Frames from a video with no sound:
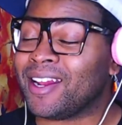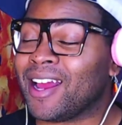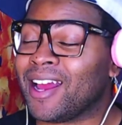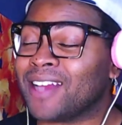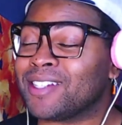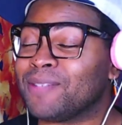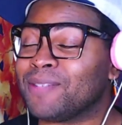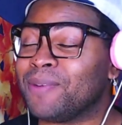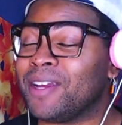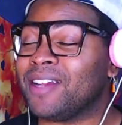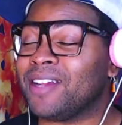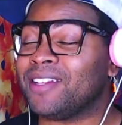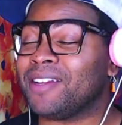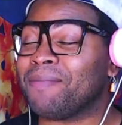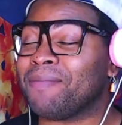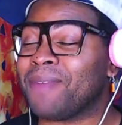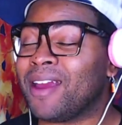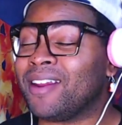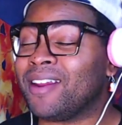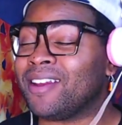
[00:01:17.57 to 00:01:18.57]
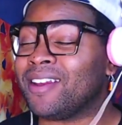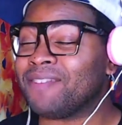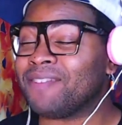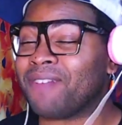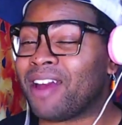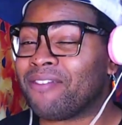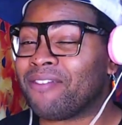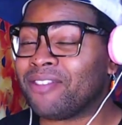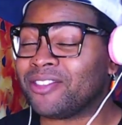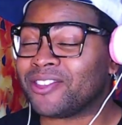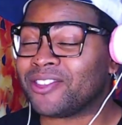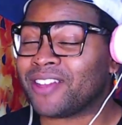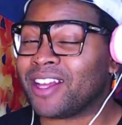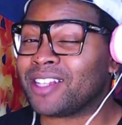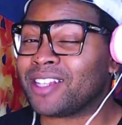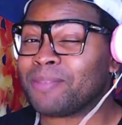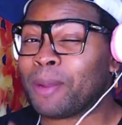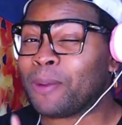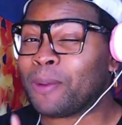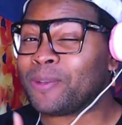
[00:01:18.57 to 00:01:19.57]
Actually, we ended up getting it to 500
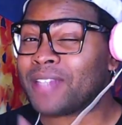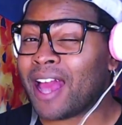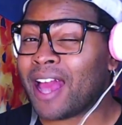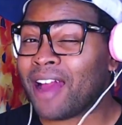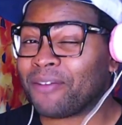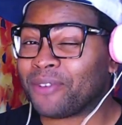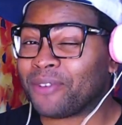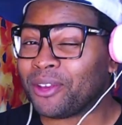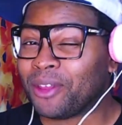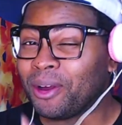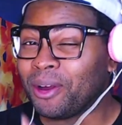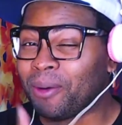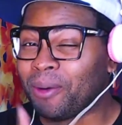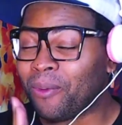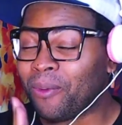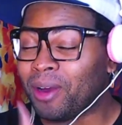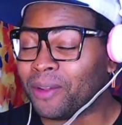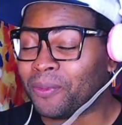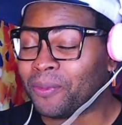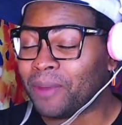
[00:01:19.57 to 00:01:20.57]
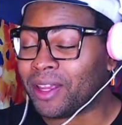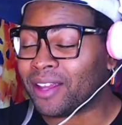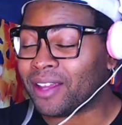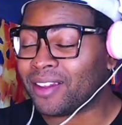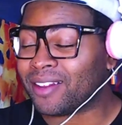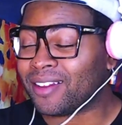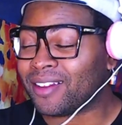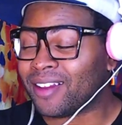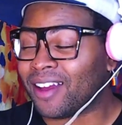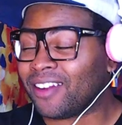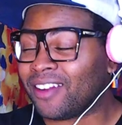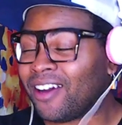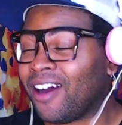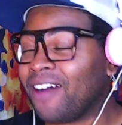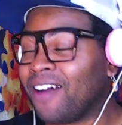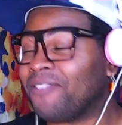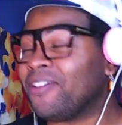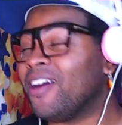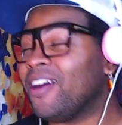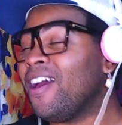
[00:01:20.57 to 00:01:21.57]
likes, but it was after the 1 week cutoff.